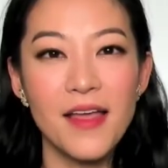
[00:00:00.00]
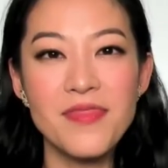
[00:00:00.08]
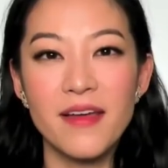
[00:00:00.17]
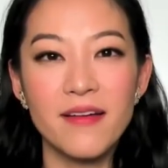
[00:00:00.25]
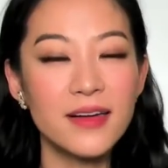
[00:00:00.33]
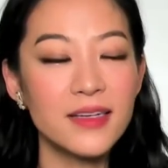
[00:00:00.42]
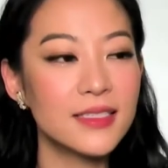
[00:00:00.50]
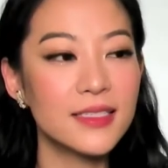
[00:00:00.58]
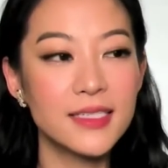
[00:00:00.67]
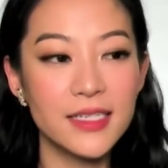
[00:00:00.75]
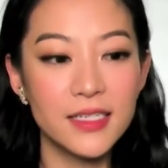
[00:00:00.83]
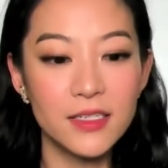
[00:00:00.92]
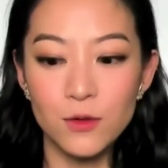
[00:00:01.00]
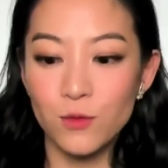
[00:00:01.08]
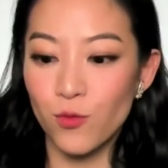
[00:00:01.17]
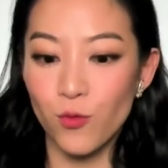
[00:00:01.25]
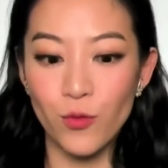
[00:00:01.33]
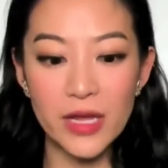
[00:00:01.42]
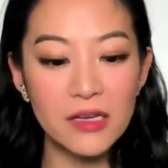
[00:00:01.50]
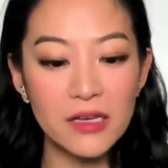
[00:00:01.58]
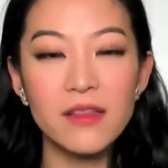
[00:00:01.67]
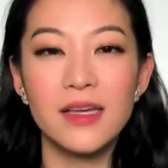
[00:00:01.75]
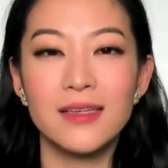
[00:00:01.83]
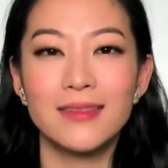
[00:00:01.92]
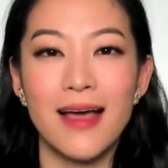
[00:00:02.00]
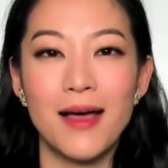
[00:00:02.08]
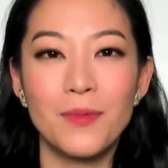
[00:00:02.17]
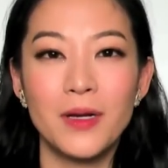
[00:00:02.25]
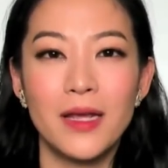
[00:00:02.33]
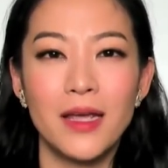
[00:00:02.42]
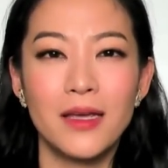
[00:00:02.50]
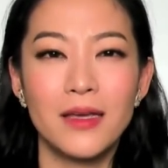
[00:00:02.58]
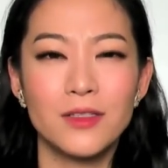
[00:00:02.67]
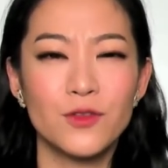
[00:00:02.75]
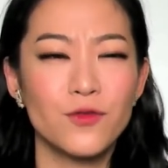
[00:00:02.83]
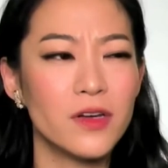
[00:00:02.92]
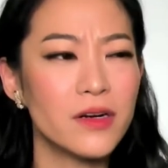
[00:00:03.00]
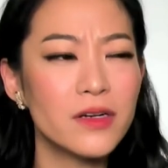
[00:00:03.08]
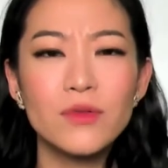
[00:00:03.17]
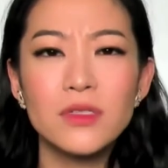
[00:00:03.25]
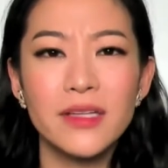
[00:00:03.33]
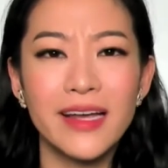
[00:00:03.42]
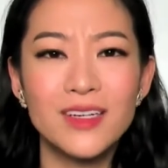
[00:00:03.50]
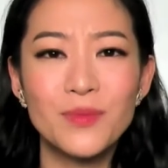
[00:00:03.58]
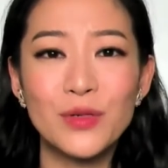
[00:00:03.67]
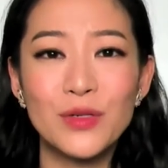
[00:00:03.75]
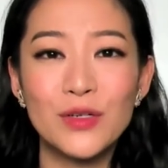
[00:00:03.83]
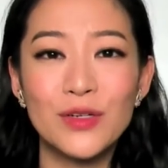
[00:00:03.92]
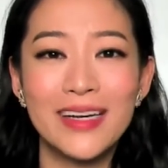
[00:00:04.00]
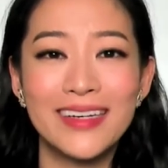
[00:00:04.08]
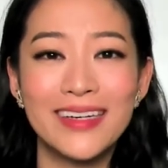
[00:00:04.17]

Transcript: And there is still real things happening. It's very relatable.